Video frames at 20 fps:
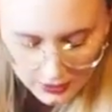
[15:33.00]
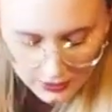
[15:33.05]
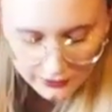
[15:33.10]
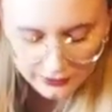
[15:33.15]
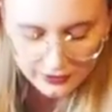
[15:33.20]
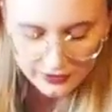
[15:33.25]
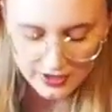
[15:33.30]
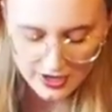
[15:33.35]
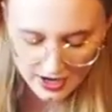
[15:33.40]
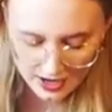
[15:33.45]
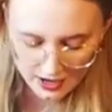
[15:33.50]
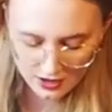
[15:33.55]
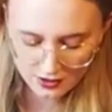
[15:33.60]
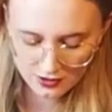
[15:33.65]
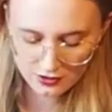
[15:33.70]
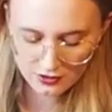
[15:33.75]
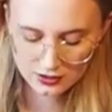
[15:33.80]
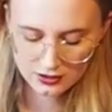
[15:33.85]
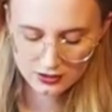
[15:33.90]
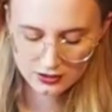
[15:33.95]
for
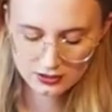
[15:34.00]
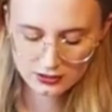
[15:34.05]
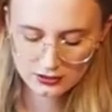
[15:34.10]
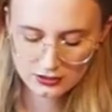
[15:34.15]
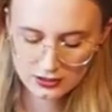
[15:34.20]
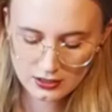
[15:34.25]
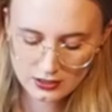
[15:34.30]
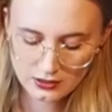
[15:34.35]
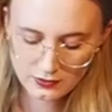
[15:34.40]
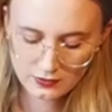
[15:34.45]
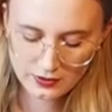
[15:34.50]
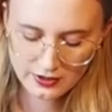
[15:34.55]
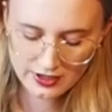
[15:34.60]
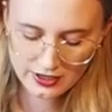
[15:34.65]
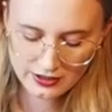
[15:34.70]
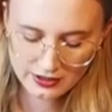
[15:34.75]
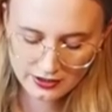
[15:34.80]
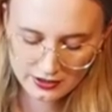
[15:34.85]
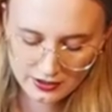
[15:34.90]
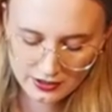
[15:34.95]
now, along
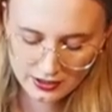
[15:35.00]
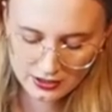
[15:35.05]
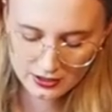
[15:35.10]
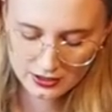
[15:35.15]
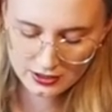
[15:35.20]
with